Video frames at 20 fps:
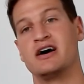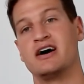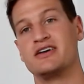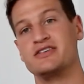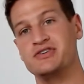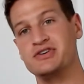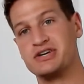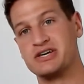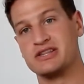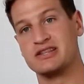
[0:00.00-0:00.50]

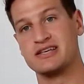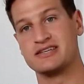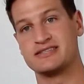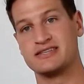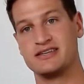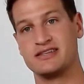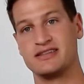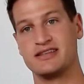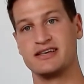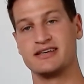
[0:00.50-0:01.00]
You can listen
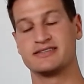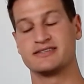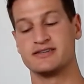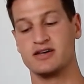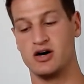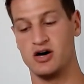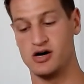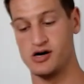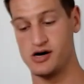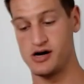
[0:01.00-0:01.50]
to this
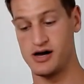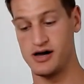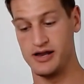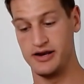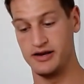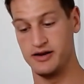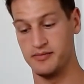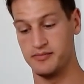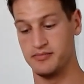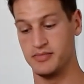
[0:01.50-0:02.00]

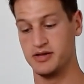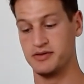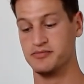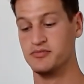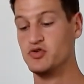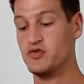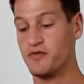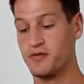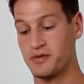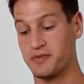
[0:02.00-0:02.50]
on
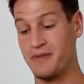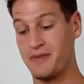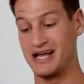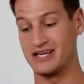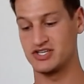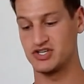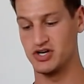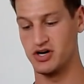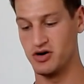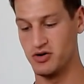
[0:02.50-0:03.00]
Move with Matt
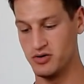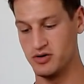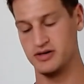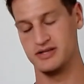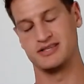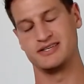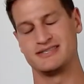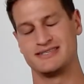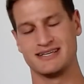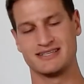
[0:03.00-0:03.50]
show, at
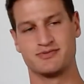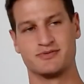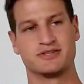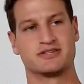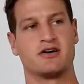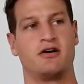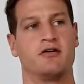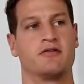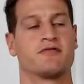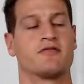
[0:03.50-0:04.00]
least that's what it's
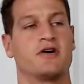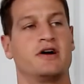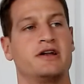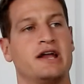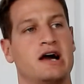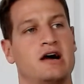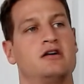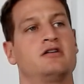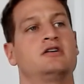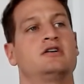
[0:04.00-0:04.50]
called for right
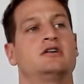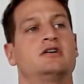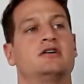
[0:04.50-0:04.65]
now,